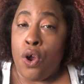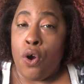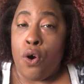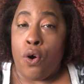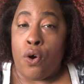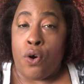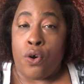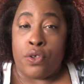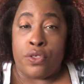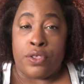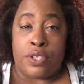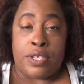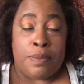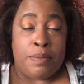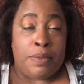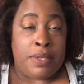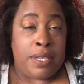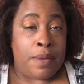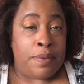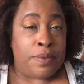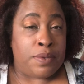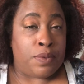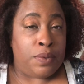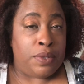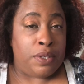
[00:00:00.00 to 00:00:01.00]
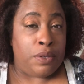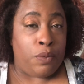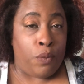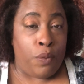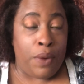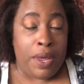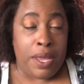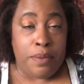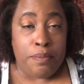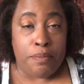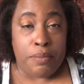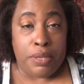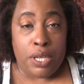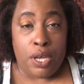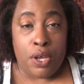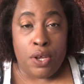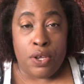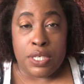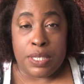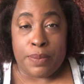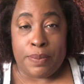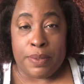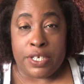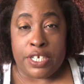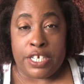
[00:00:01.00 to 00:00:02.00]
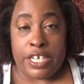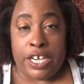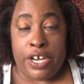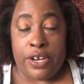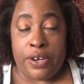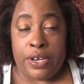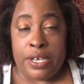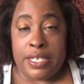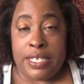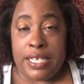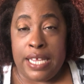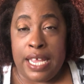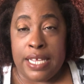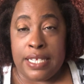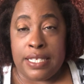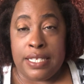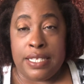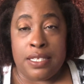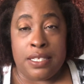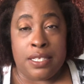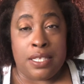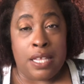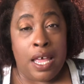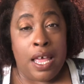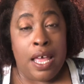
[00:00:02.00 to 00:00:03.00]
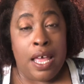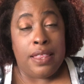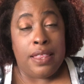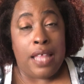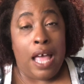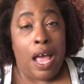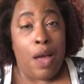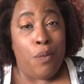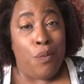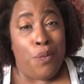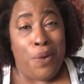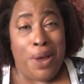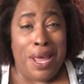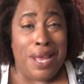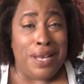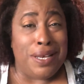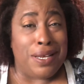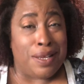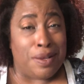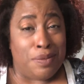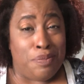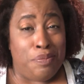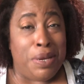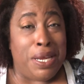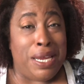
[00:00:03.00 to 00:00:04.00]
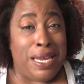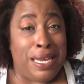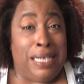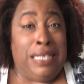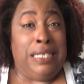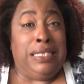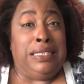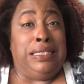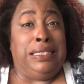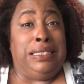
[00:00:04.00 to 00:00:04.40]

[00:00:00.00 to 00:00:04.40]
or sometimes when the wind blows, especially here in Texas. That wind could be...